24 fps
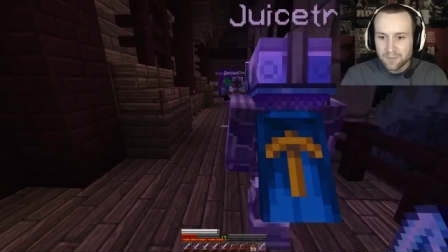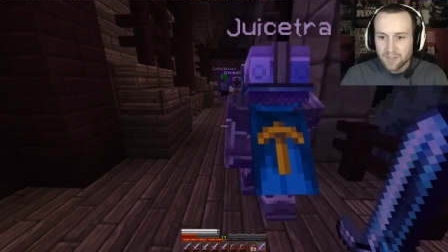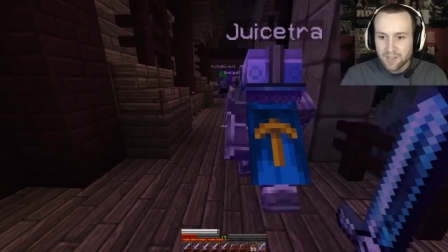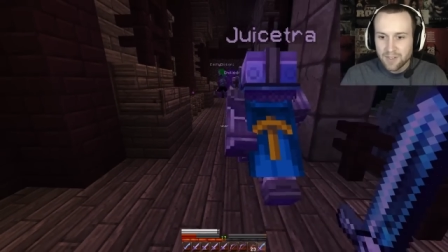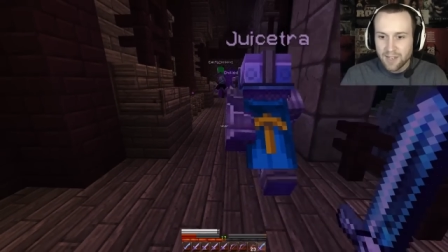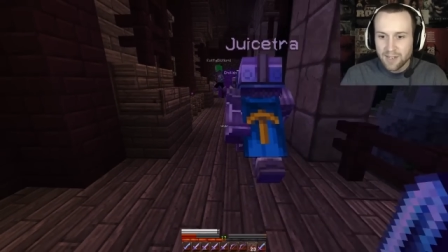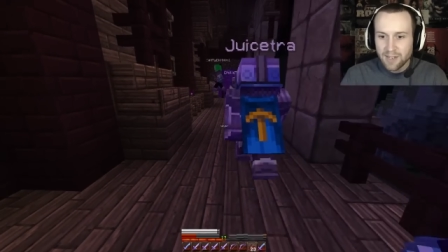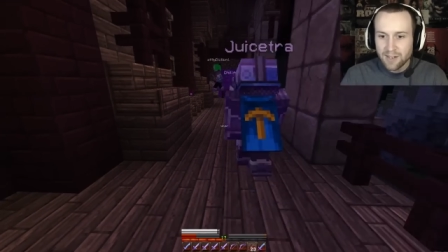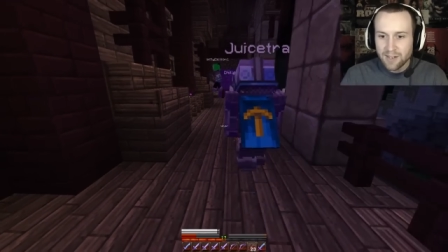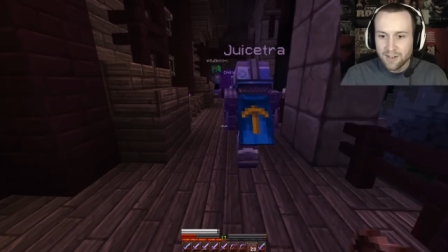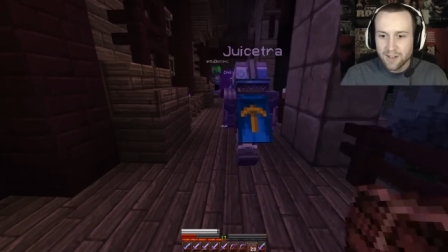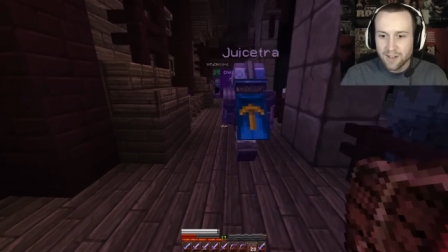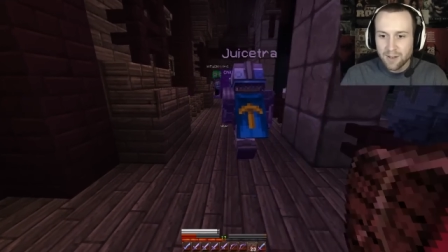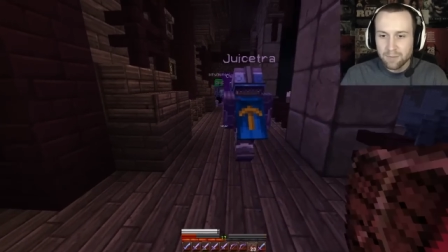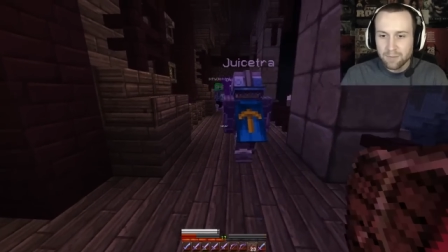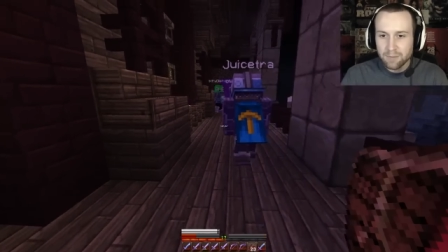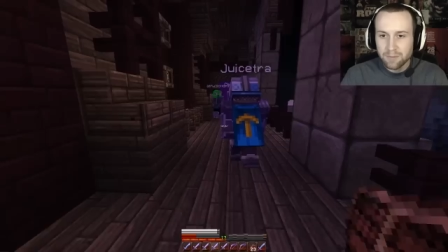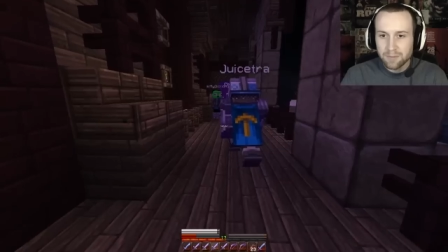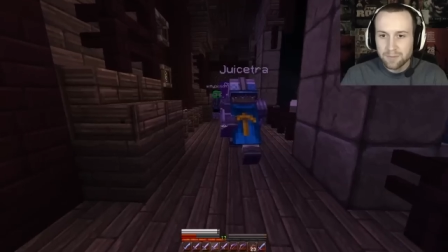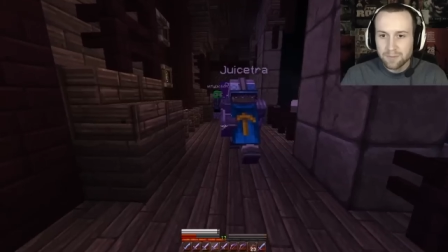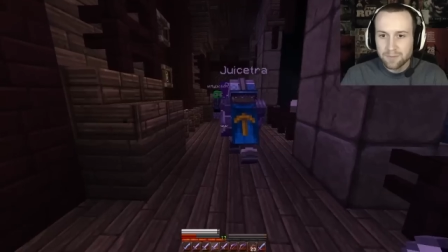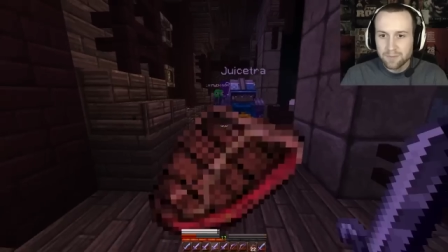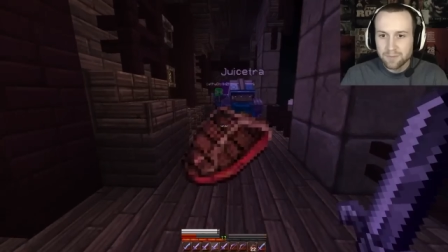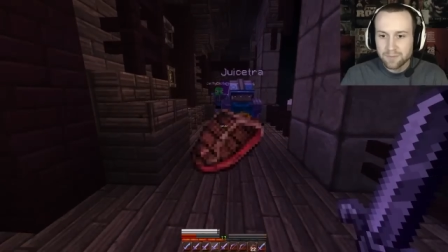Eat it up.
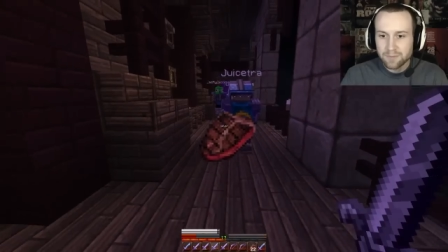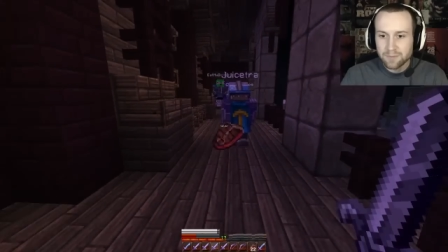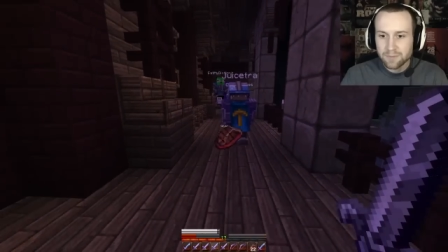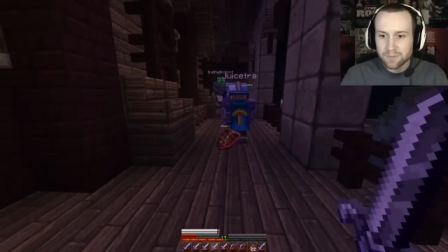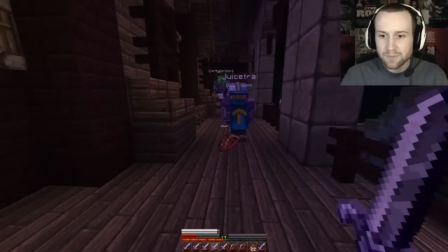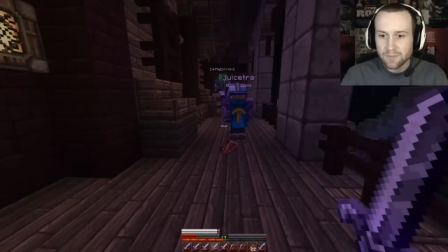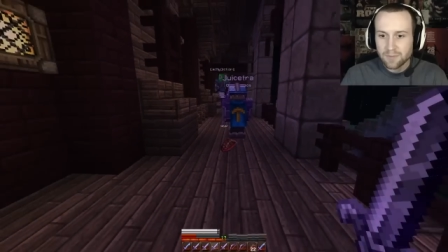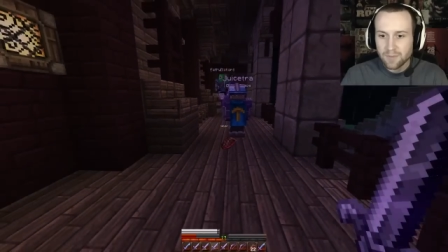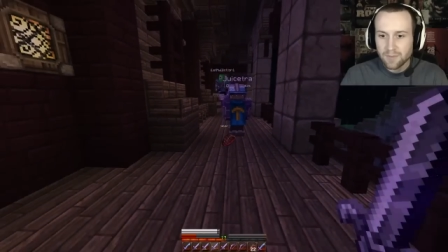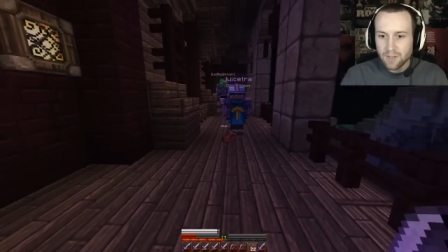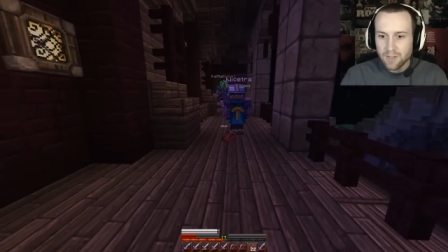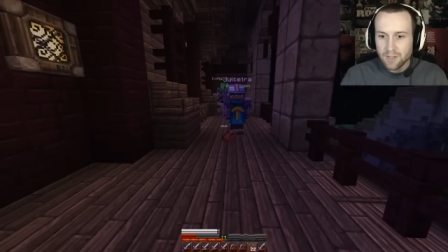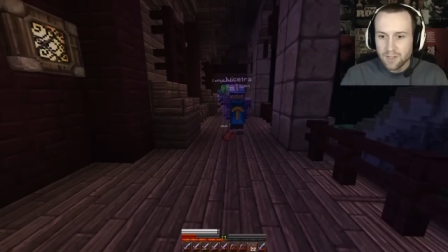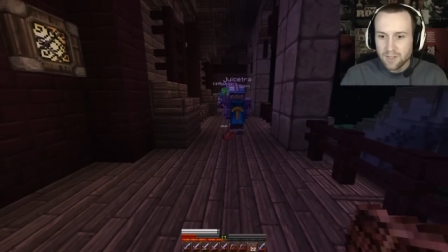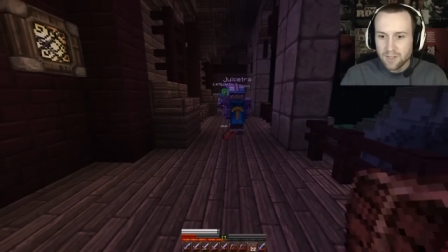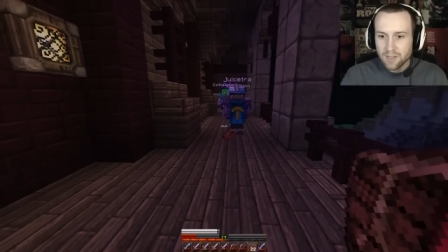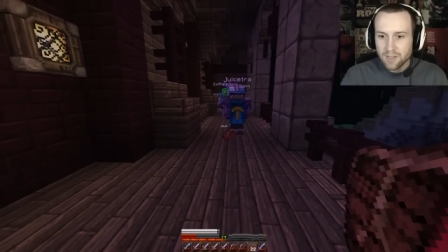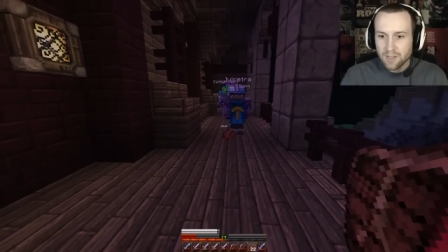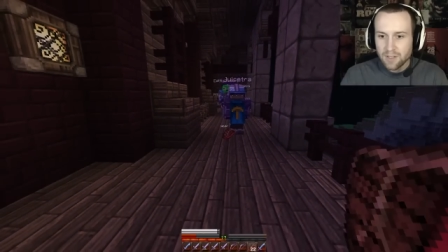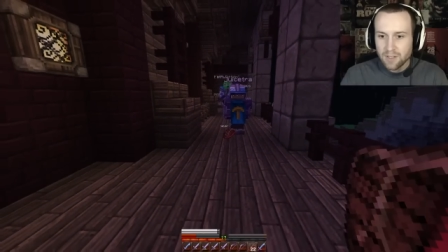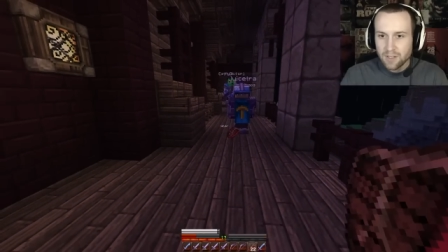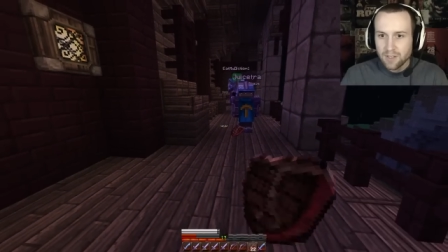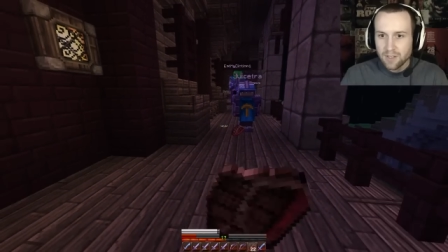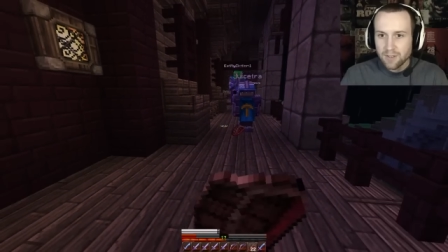Only
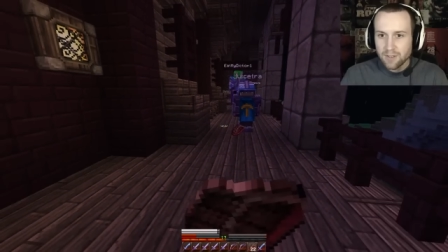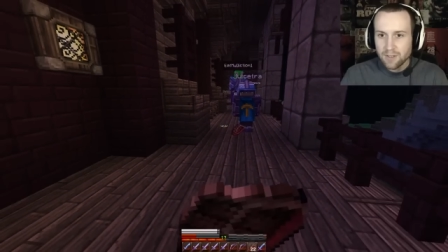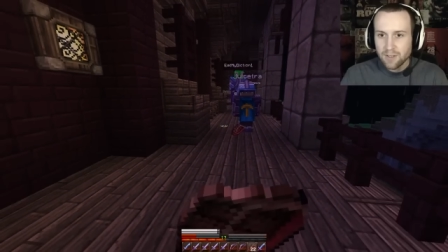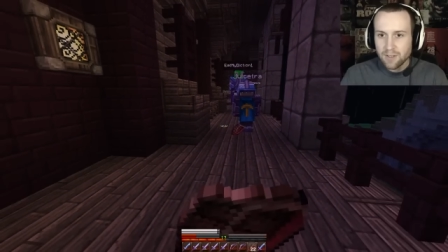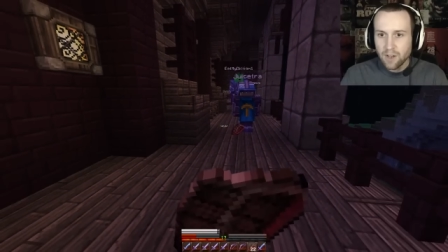one.